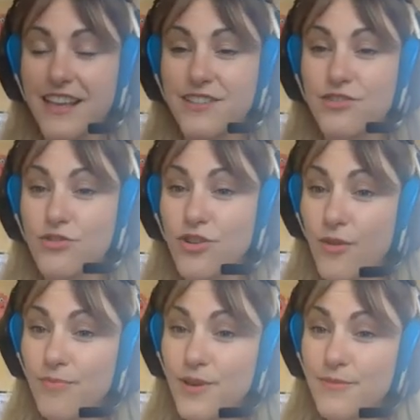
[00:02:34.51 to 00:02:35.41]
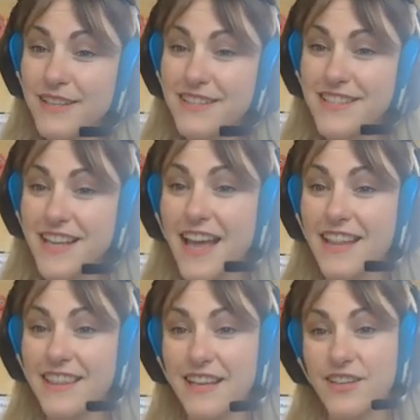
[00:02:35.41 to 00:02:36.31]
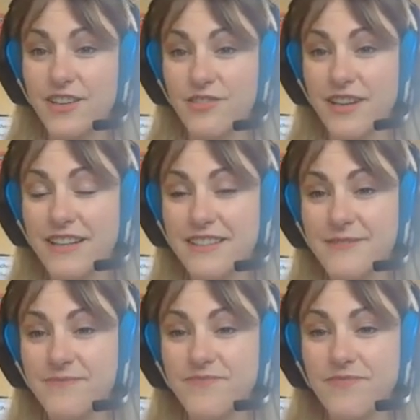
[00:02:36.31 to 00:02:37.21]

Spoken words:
is to compliment and then correct.